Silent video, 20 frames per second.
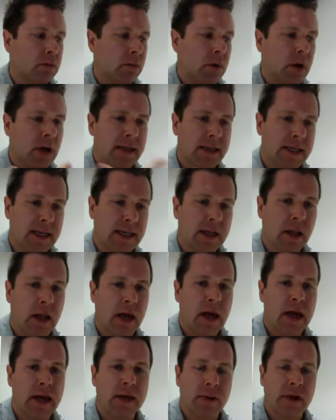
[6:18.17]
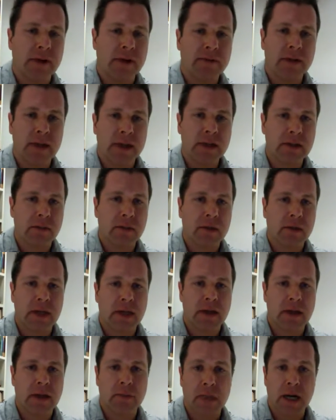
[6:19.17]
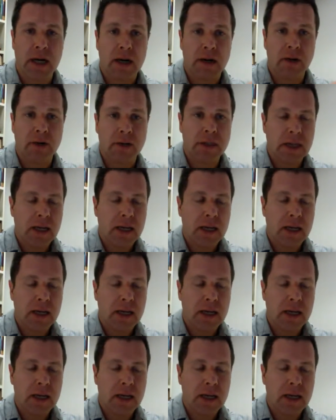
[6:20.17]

we're on deadline, we have things we're thinking about,